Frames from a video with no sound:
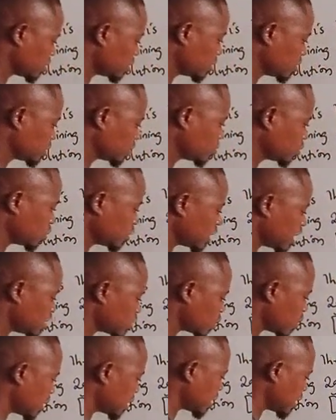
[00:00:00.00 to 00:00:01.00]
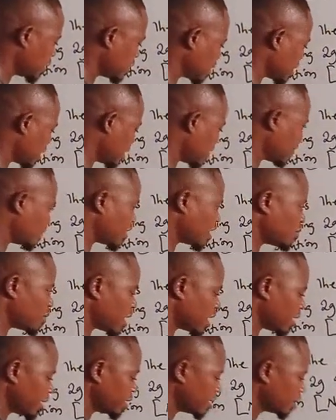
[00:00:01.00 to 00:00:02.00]
2 times 1000 divided
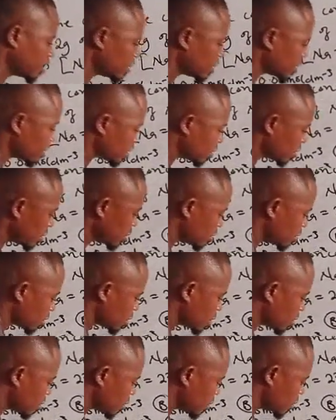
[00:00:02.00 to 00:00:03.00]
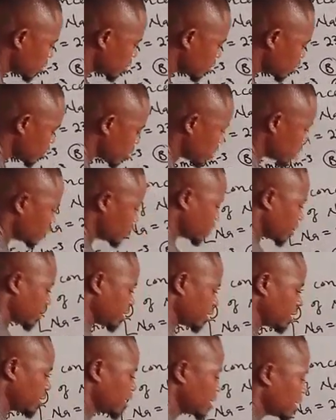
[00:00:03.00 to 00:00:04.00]
by 100.
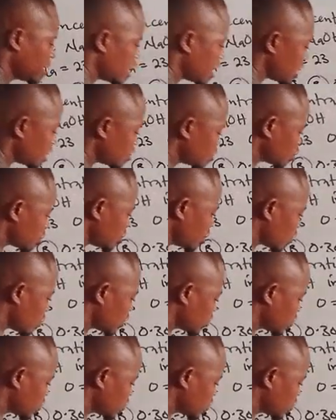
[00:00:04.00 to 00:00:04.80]
And this will be equal to